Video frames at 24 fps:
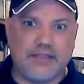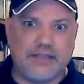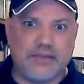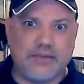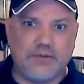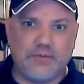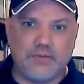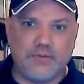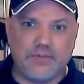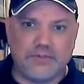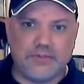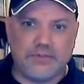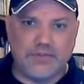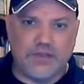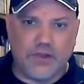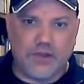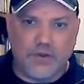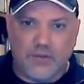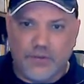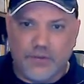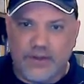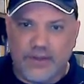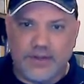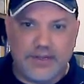it was
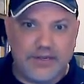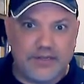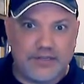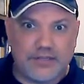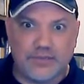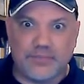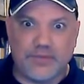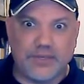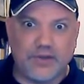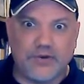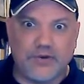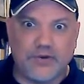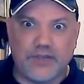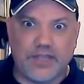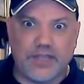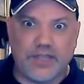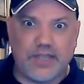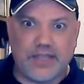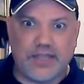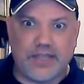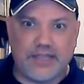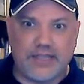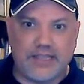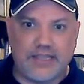going to be
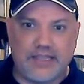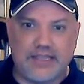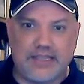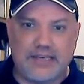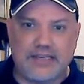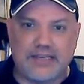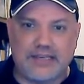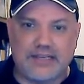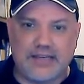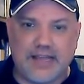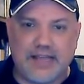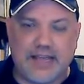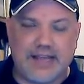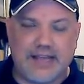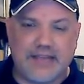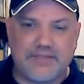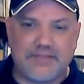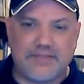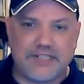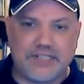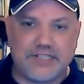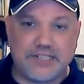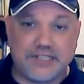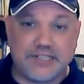okay. He did not
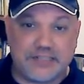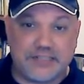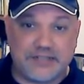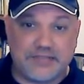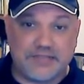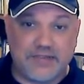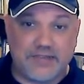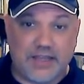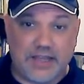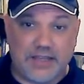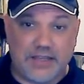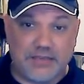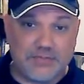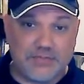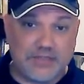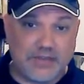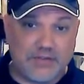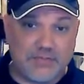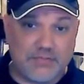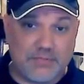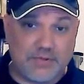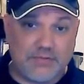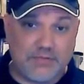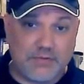have to justify
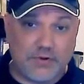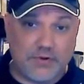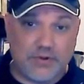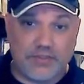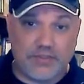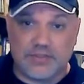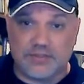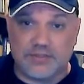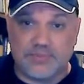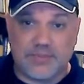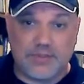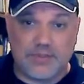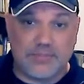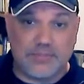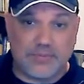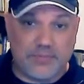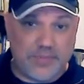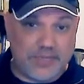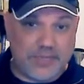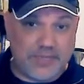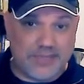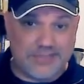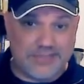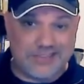himself before these people
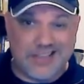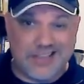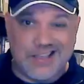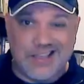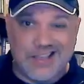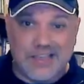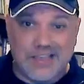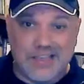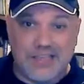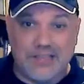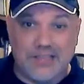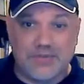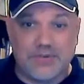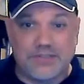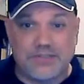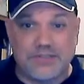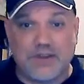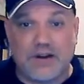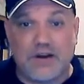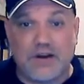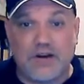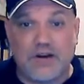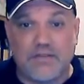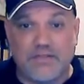because he
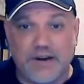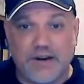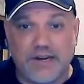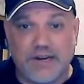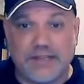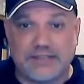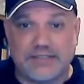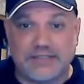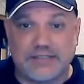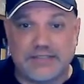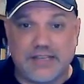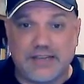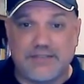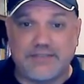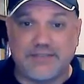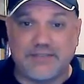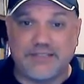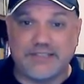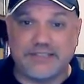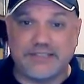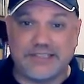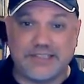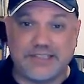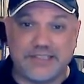was already
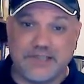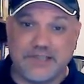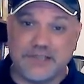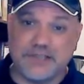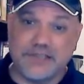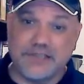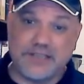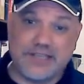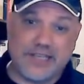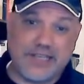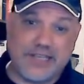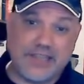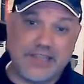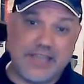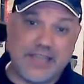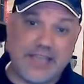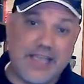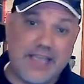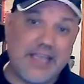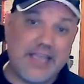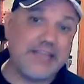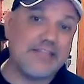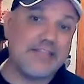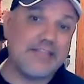safely secured in the
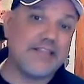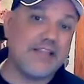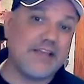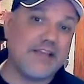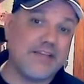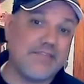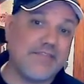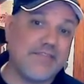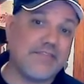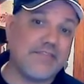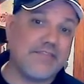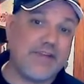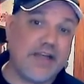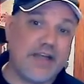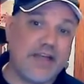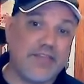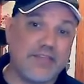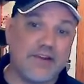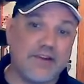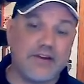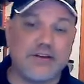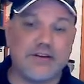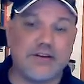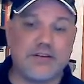hand of the
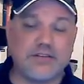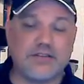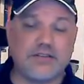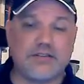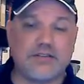Father.